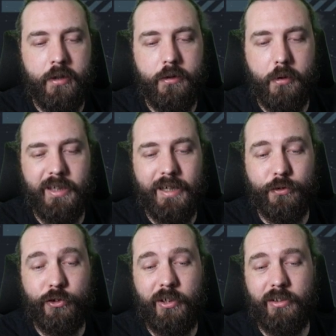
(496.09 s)
You only have
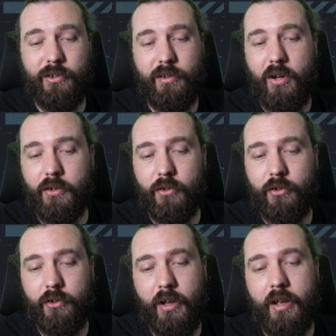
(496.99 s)
6
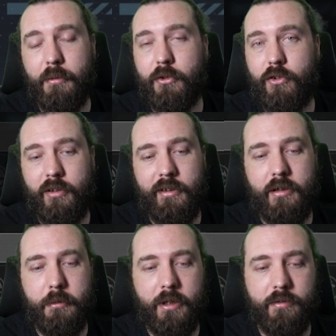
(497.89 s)
slots, which is a
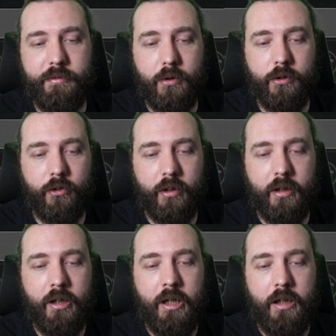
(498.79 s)
little bit unfortunate,